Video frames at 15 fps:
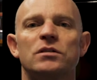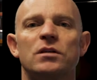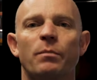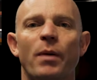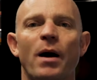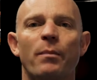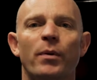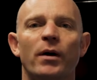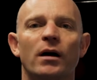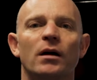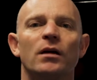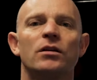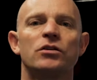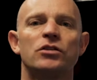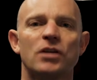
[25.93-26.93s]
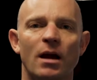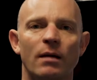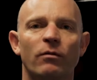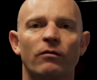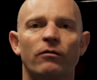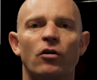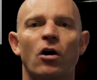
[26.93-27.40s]
Te Papa,
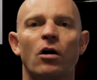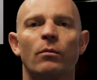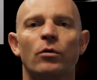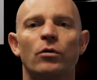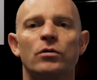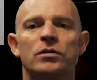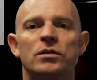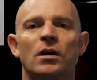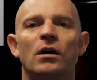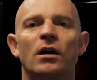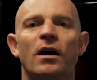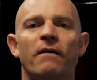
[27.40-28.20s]
Chamber of Commerce,